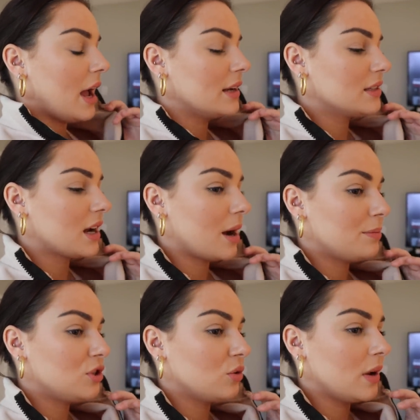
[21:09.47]
end
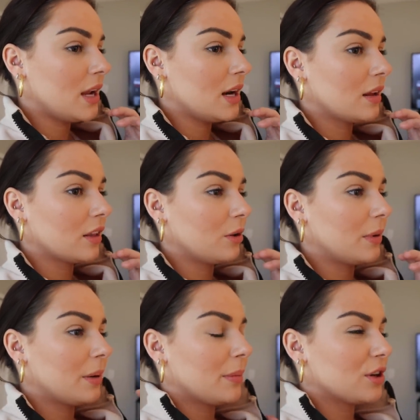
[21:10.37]
up doing a little
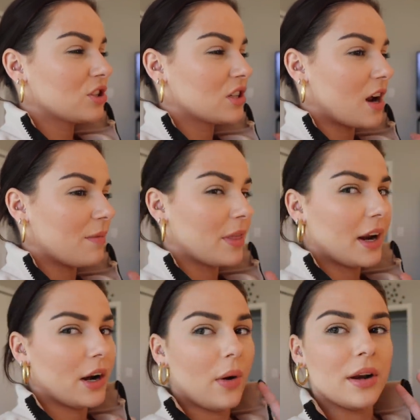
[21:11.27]
bit of merch stuff, and
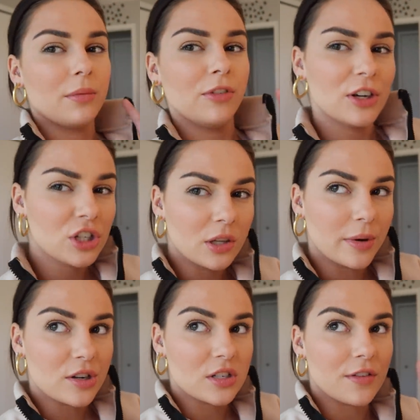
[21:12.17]
then I don't end up finishing the
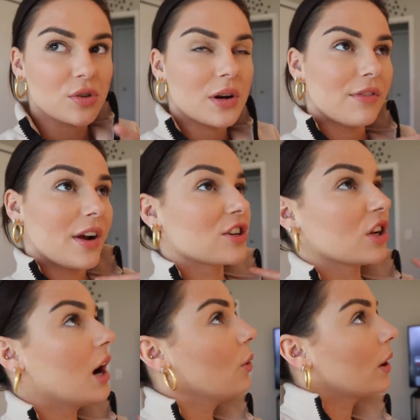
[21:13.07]
merch stuff, so it never
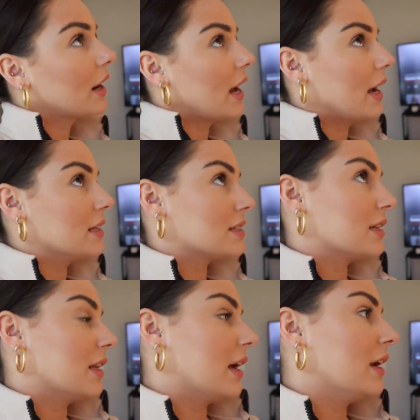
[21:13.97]
actually got organized,
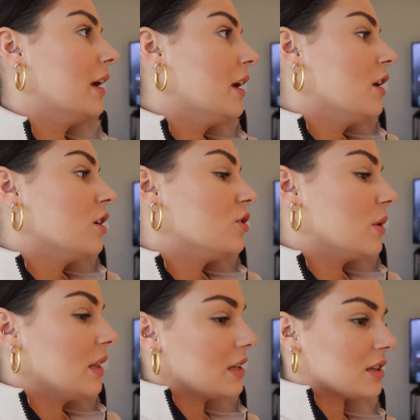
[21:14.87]
and then
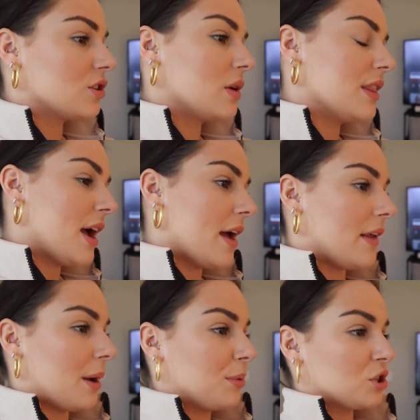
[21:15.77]
doing this and doing that,
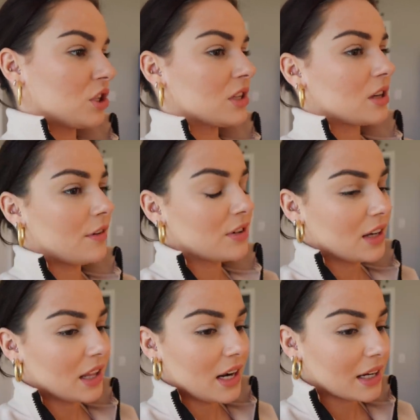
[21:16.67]
and I push this off to
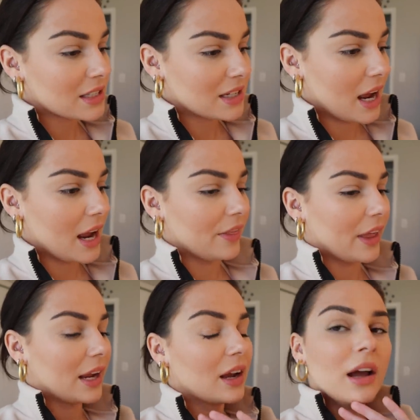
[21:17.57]
the next day. And
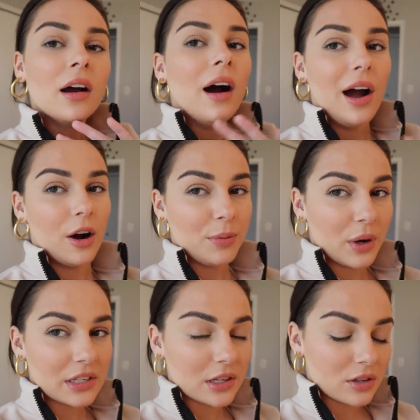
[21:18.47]
like, I hope you
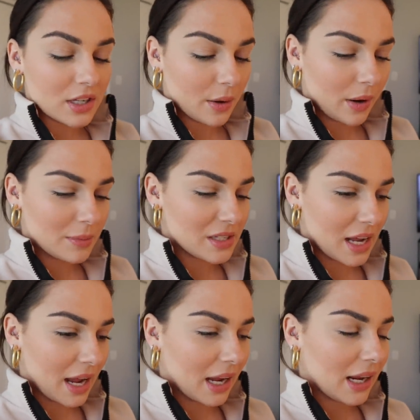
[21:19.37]
guys understand what I'm
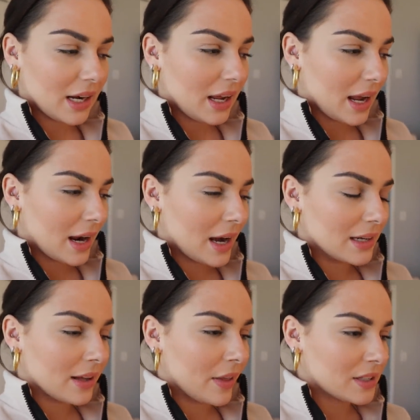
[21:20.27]
saying,
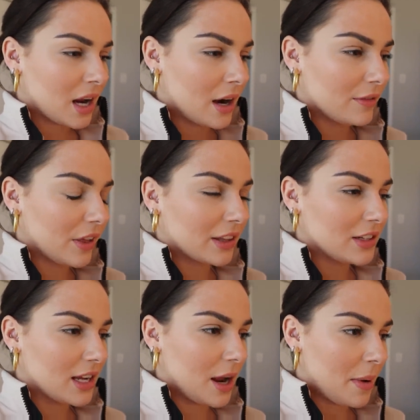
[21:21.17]
and that's kind of like
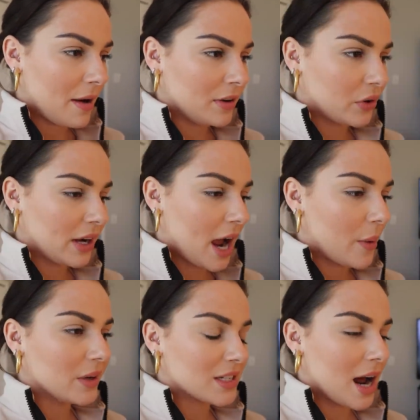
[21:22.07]
the day I'm having right
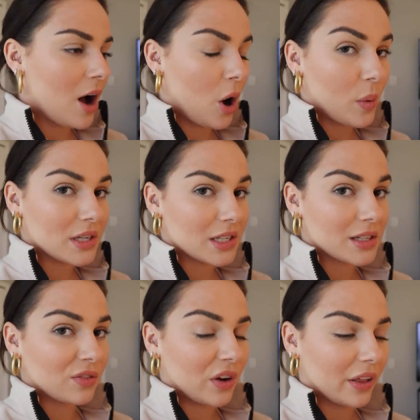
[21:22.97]
now. It's not always
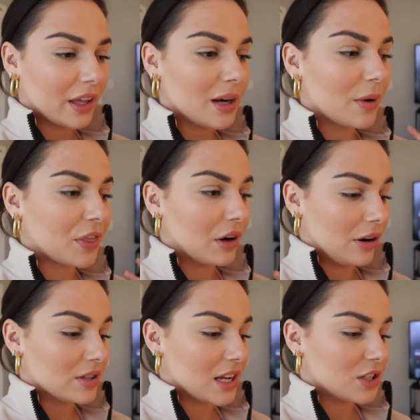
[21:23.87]
this feeling, but there
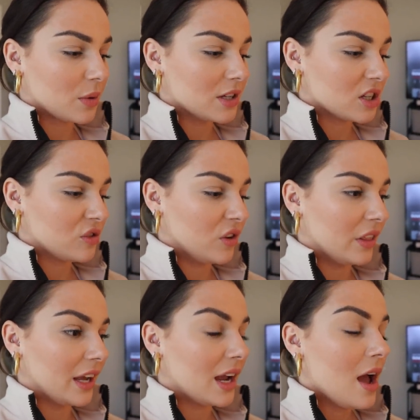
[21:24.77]
are days where I just
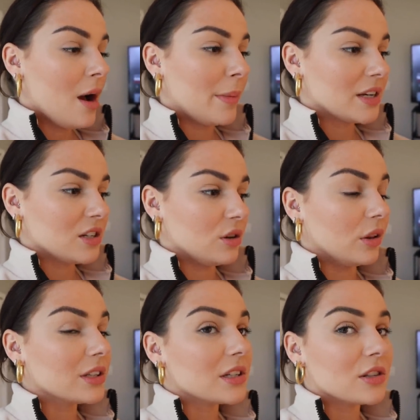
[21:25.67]
feel like my to-do
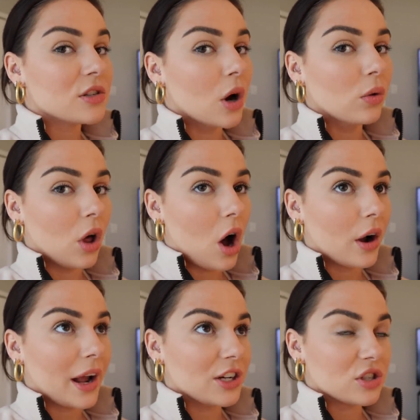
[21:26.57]
list is so
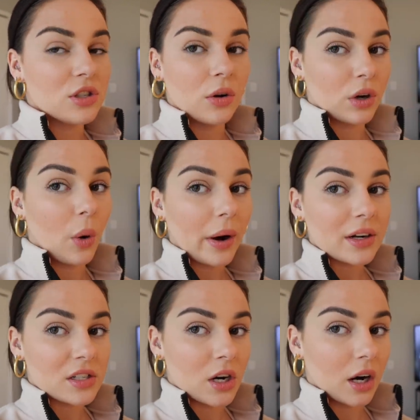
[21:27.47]
long, I just don't know where
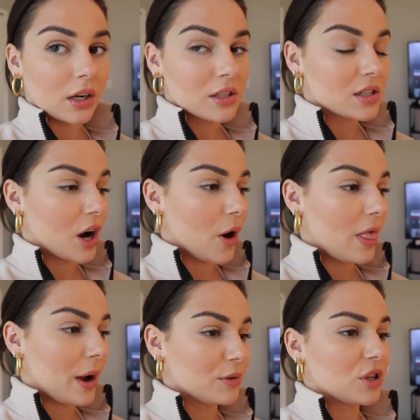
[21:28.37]
to start. So
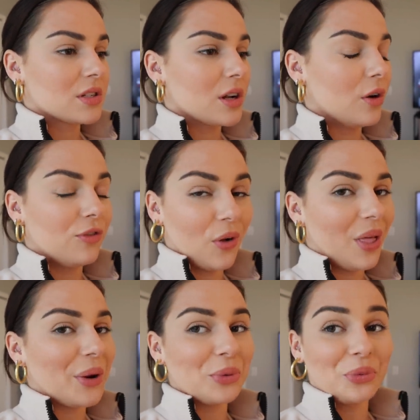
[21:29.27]
that was just a
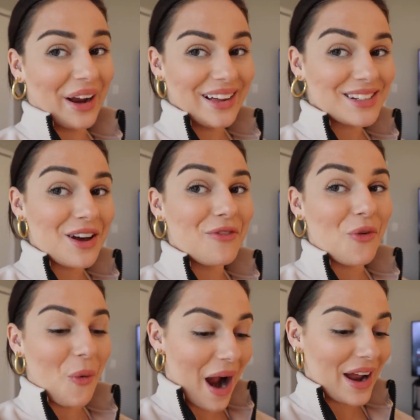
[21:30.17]
full-on rant of
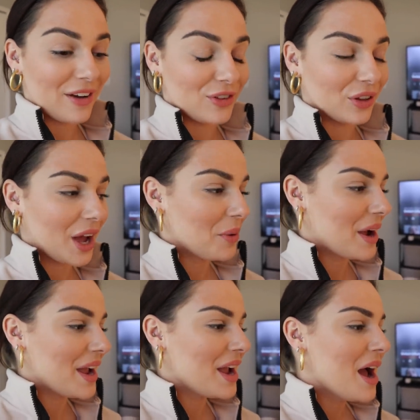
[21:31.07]
why I feel that
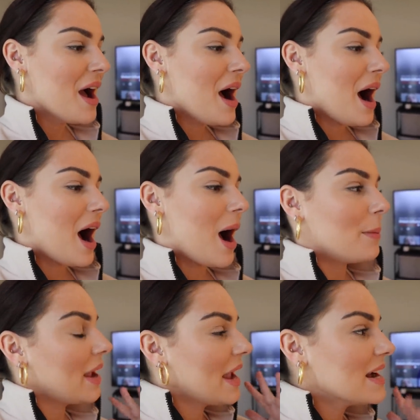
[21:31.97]
way.
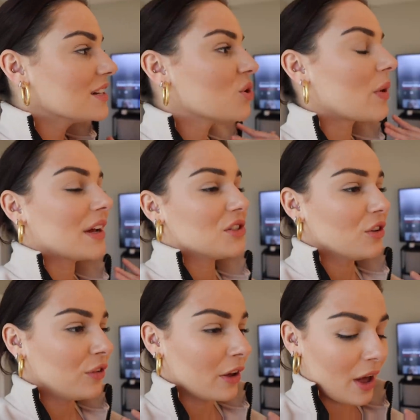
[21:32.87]
And when I
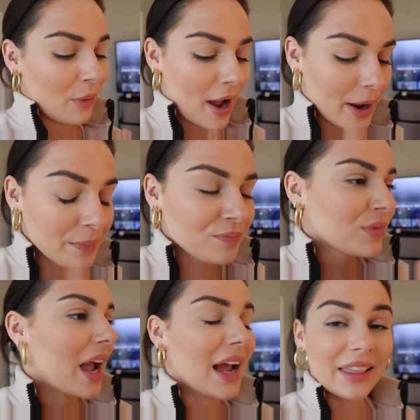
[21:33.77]
do feel that way,
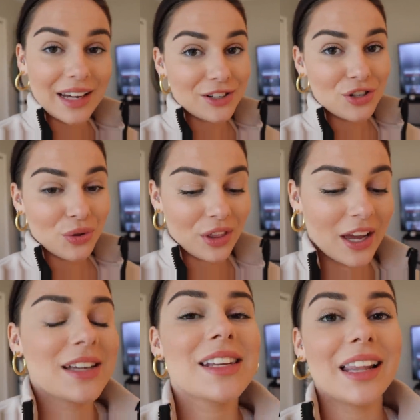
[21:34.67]
I like to do
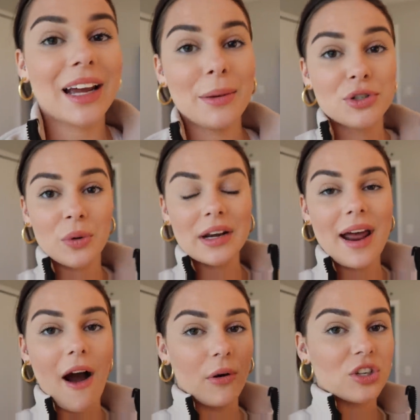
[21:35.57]
things like I'm doing
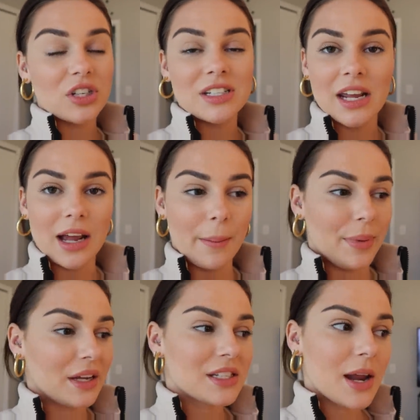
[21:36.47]
now. Just take a
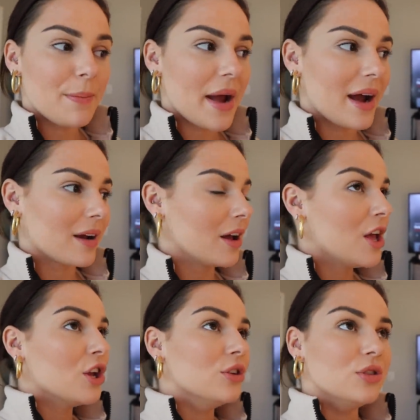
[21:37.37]
big step back,
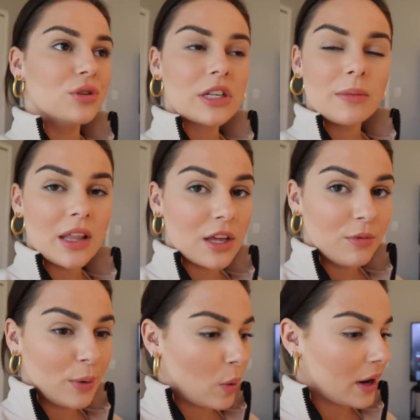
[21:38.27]
do something that
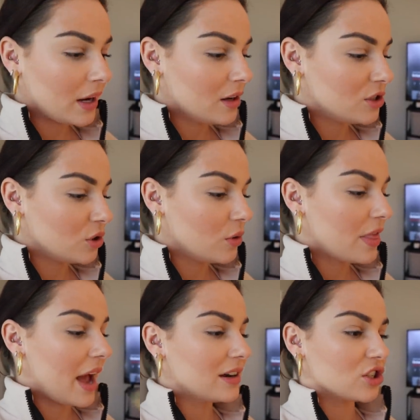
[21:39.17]
you've been wanting to do
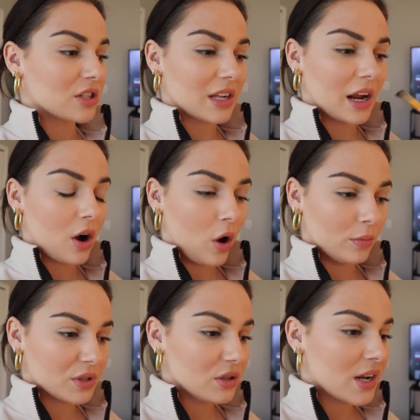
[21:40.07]
that just like
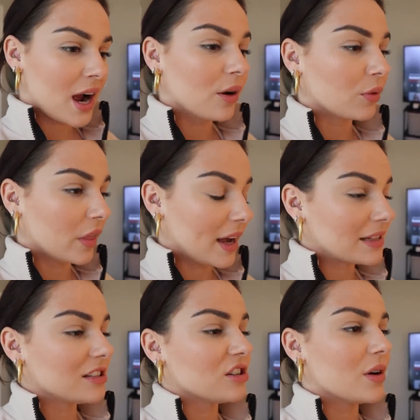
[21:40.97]
calms you down,
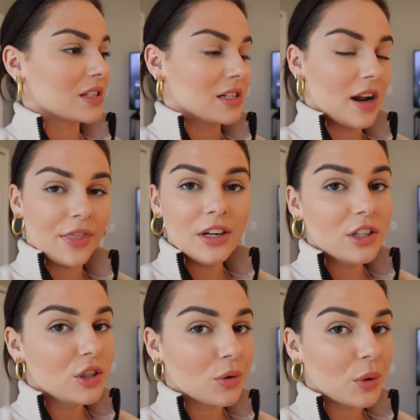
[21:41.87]
relaxes you, has nothing
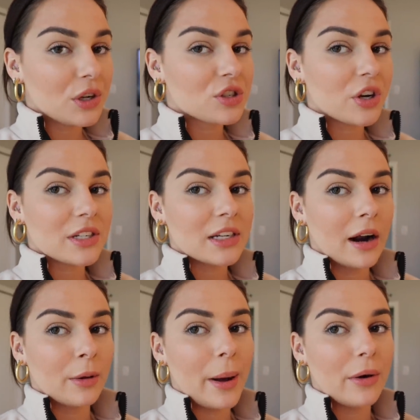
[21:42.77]
to do with what you're stressing
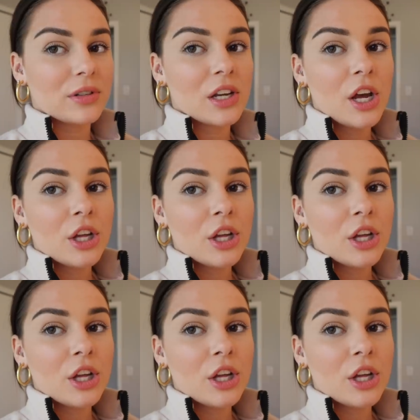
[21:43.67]
out about.